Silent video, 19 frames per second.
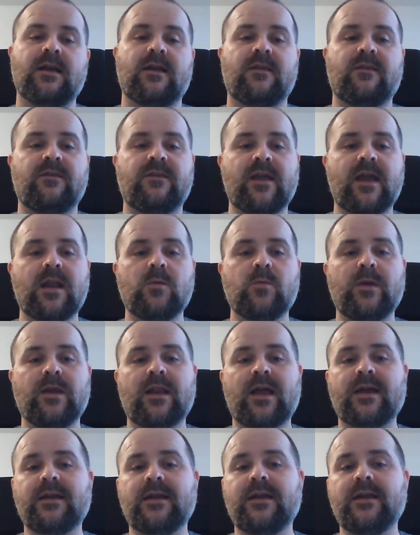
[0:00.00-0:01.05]
then will
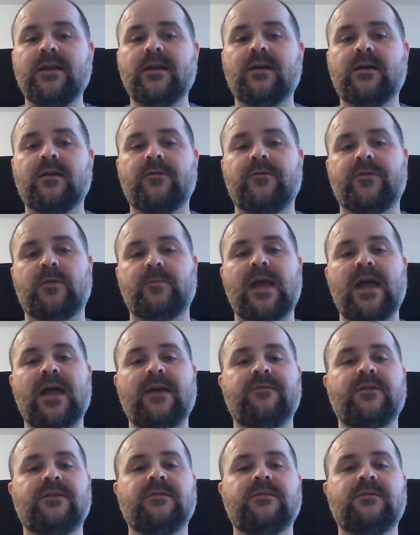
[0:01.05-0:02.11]
I hear from
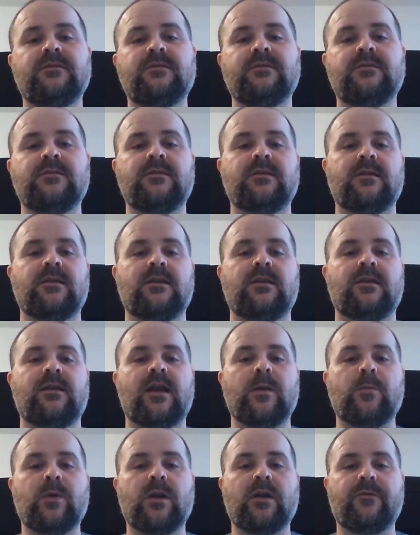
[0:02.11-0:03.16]
heaven,
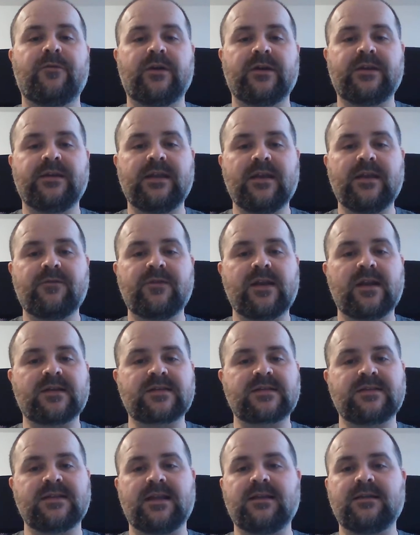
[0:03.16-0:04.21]
and will forgive their
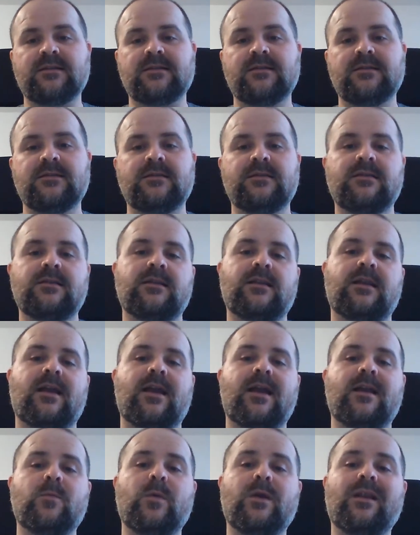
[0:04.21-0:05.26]
sin,
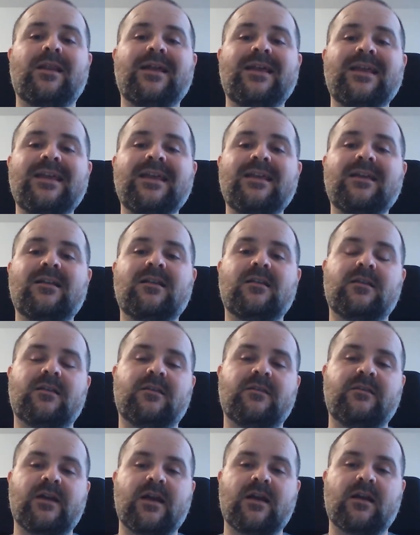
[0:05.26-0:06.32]
and will heal
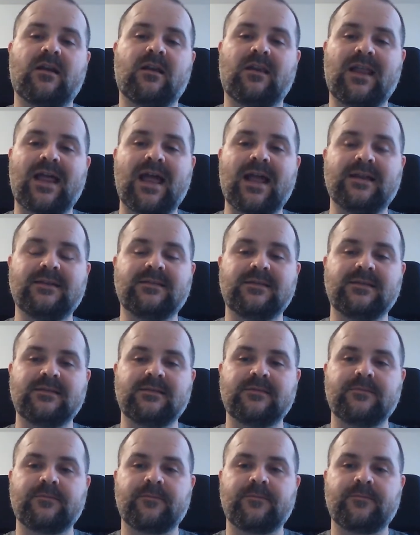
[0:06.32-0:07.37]
their land."
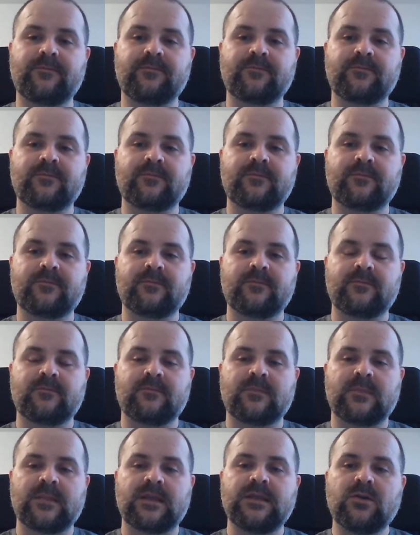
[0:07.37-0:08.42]

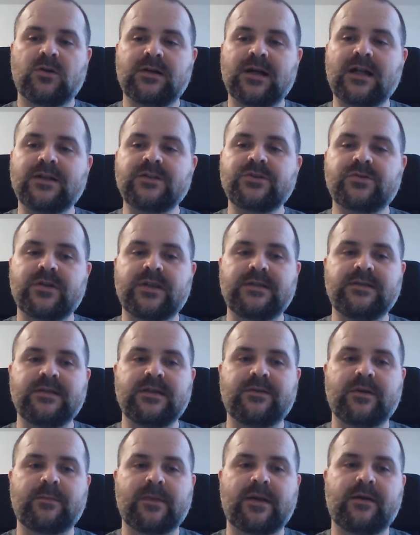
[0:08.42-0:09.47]
Your country,
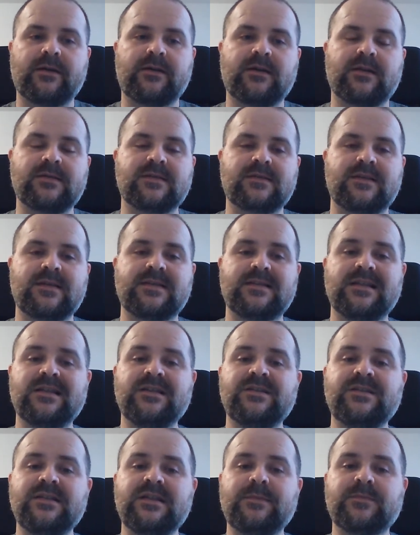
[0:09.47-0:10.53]
dear Americans, is in
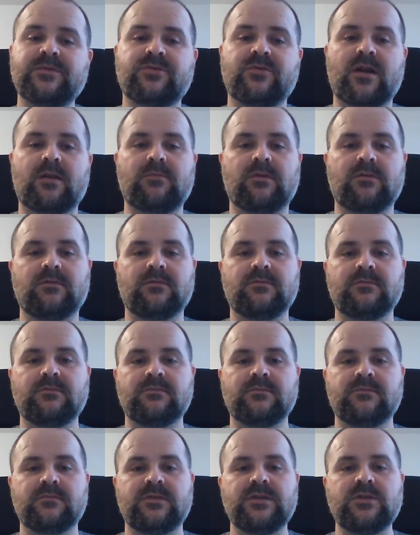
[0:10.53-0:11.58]
deep trouble.
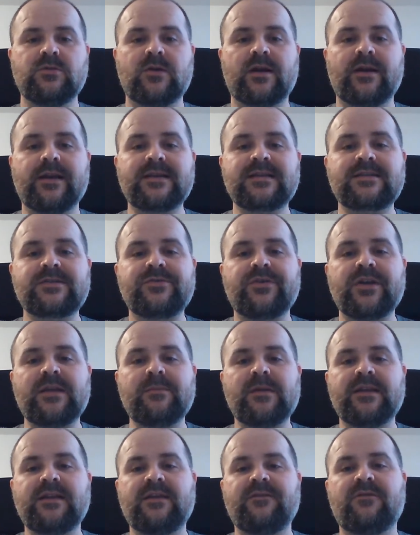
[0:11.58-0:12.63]
You are
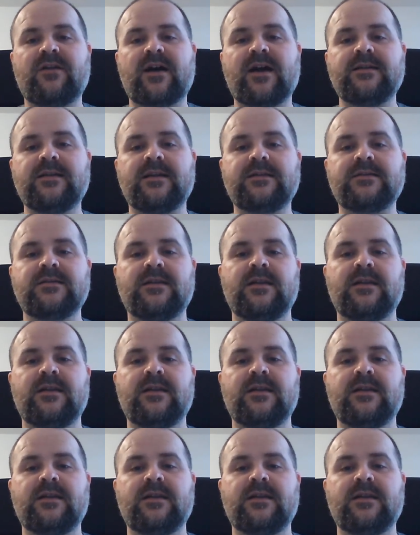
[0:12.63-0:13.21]
extremely divided,